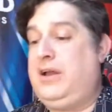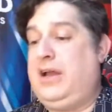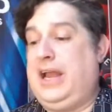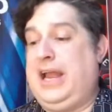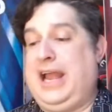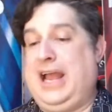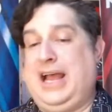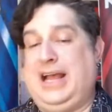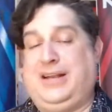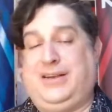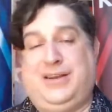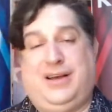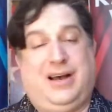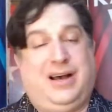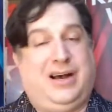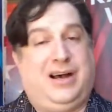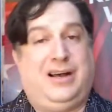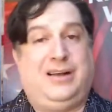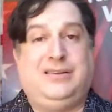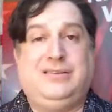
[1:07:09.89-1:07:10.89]
And
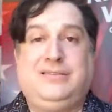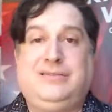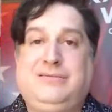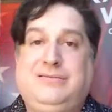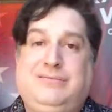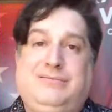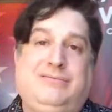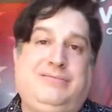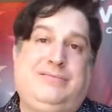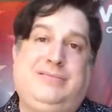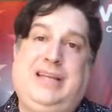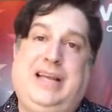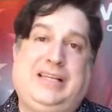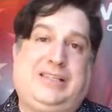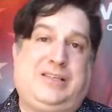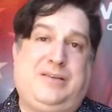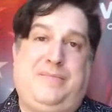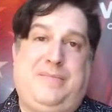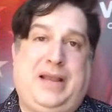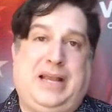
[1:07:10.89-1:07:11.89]

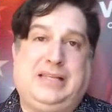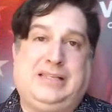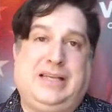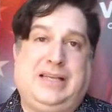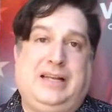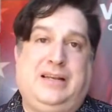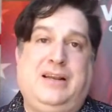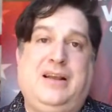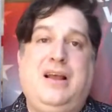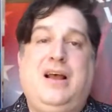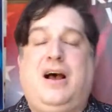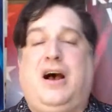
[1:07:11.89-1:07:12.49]
it's amazing.